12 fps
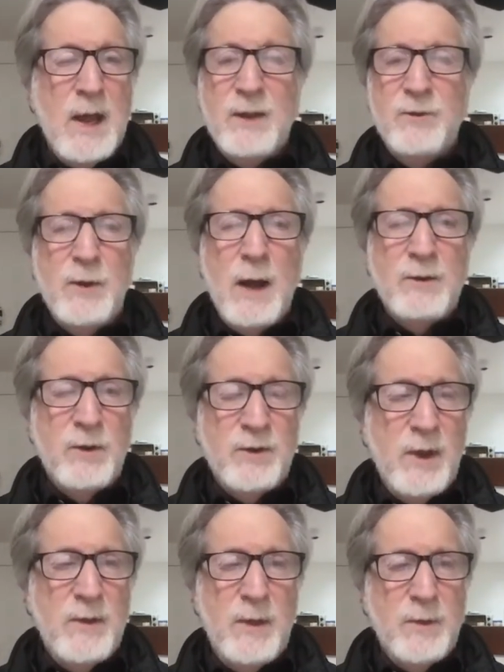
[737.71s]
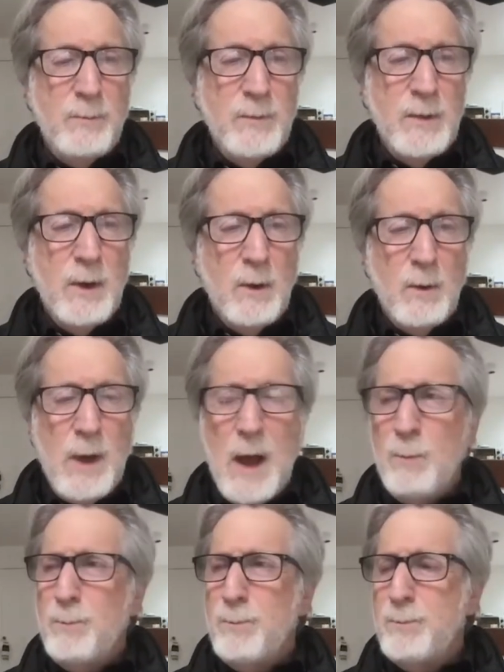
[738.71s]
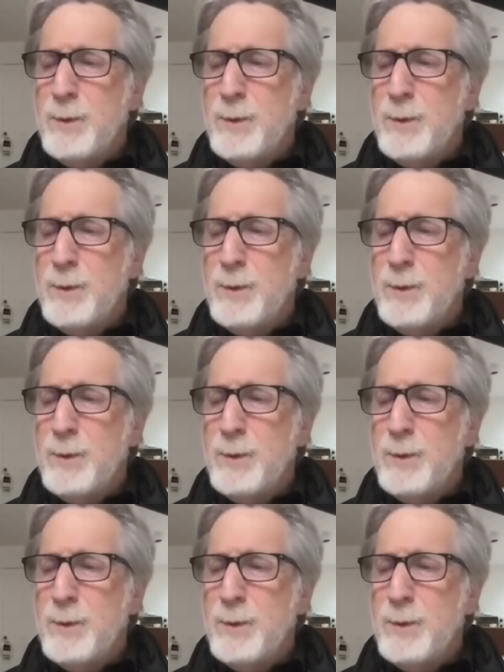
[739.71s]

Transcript: It's not to say that how